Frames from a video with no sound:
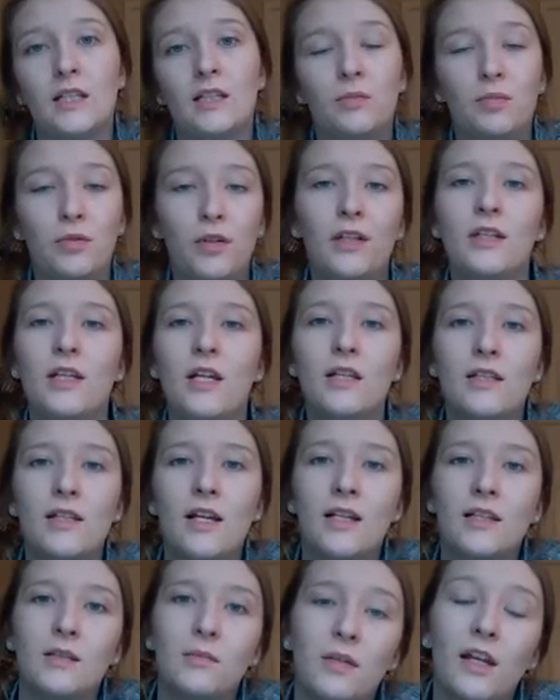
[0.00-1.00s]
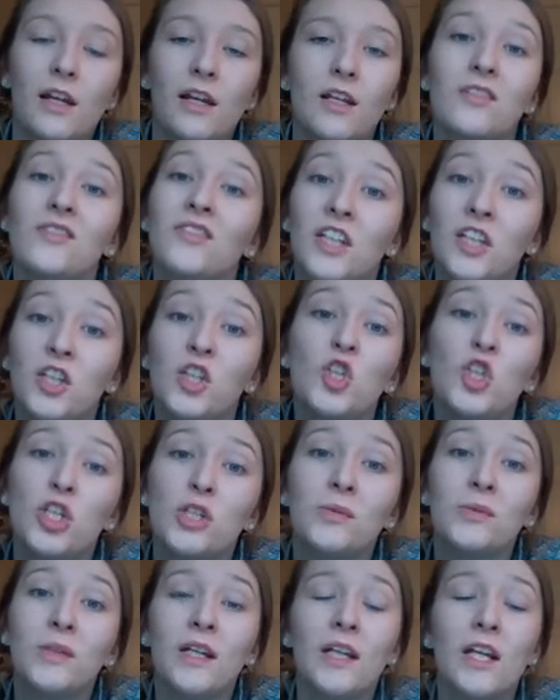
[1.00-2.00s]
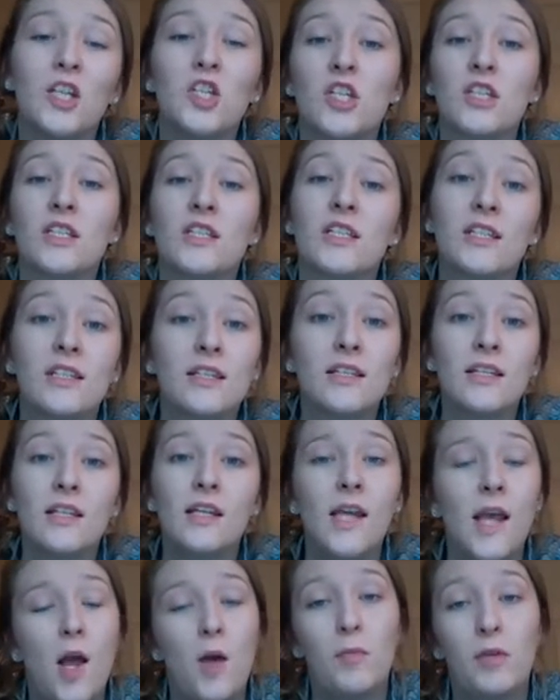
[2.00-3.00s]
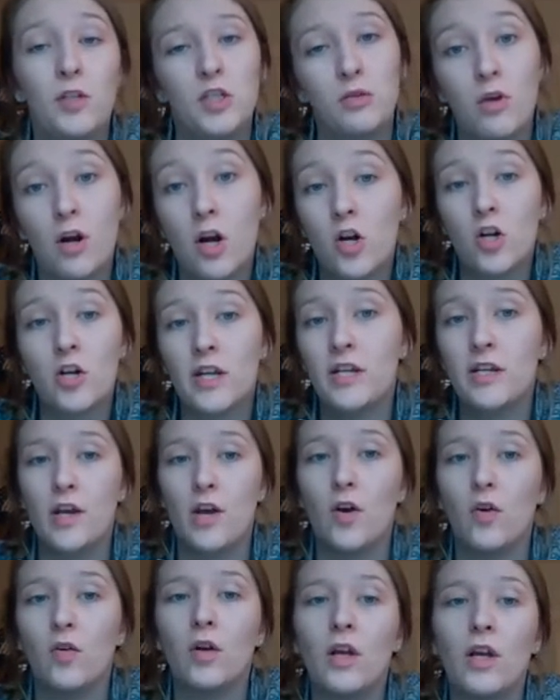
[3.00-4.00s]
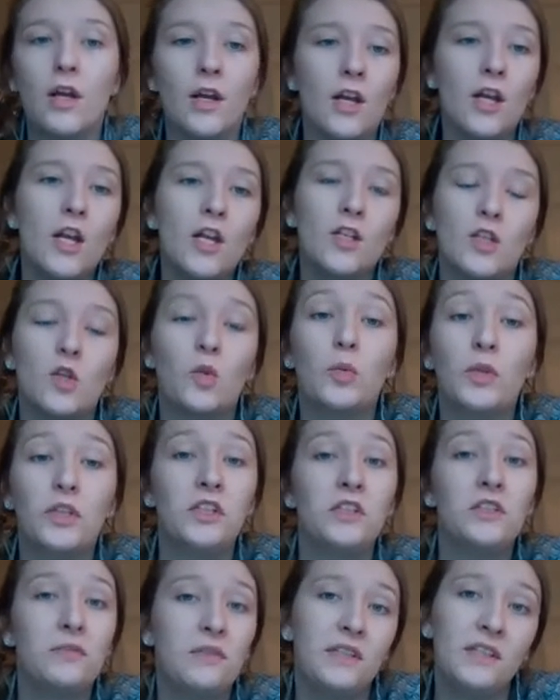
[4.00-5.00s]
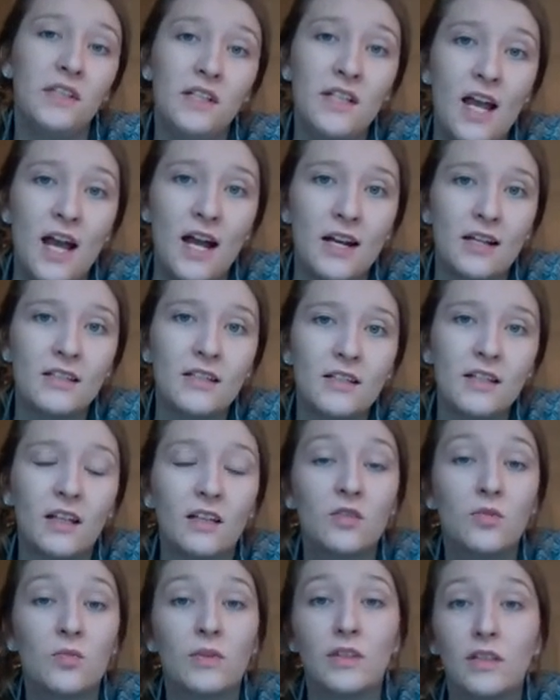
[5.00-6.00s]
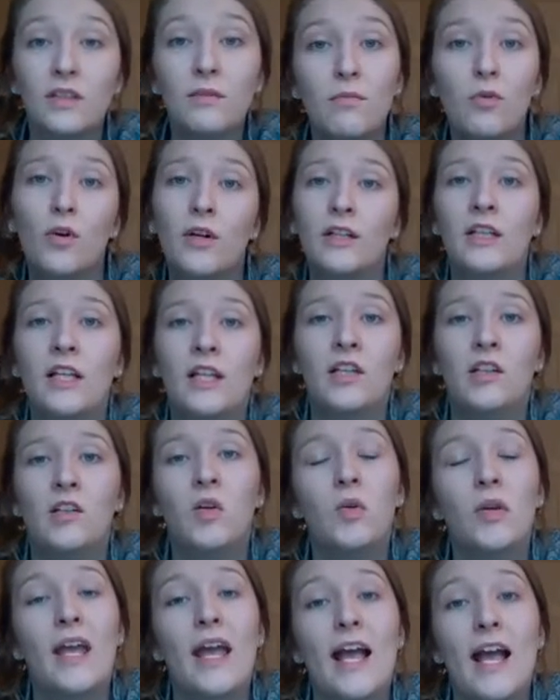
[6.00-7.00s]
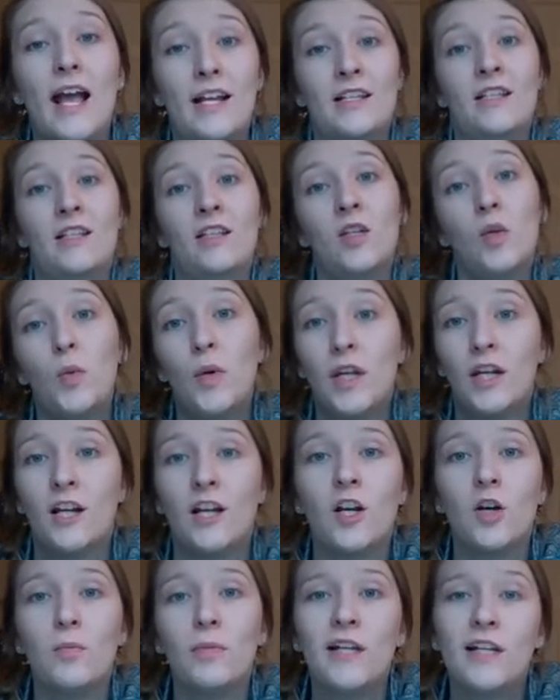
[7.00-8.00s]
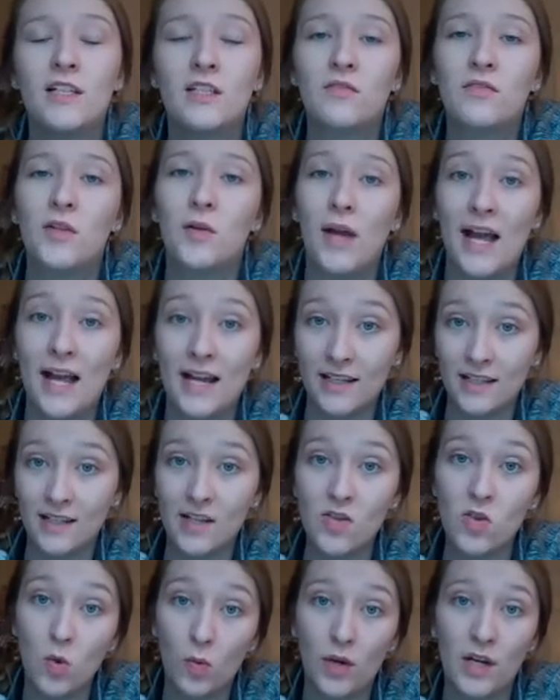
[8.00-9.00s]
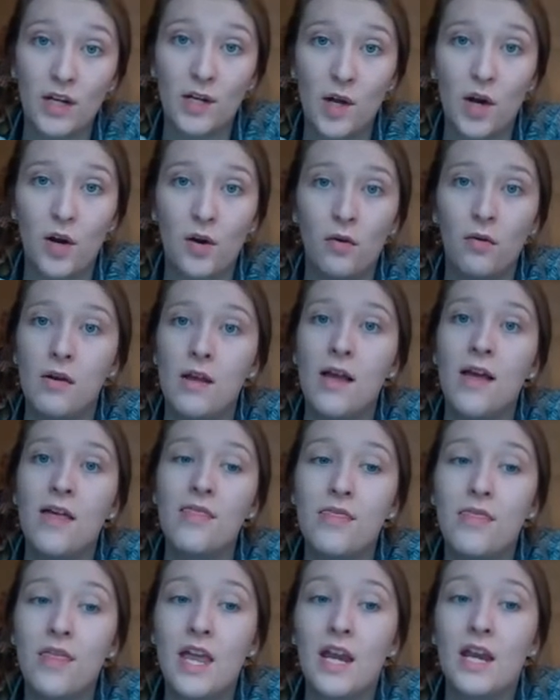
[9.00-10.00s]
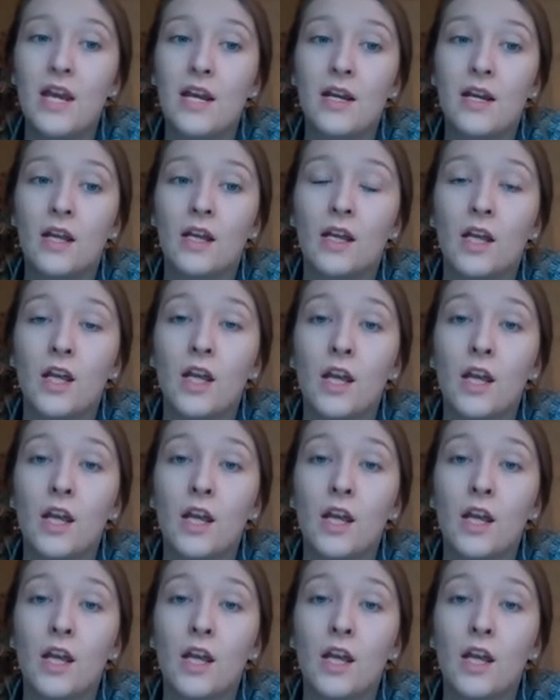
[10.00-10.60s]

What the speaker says: And the pretest at the beginning of each unit is just to see how much you already know. So when you're doing the test, it's really important that you don't exit the window, because if you exit the window, then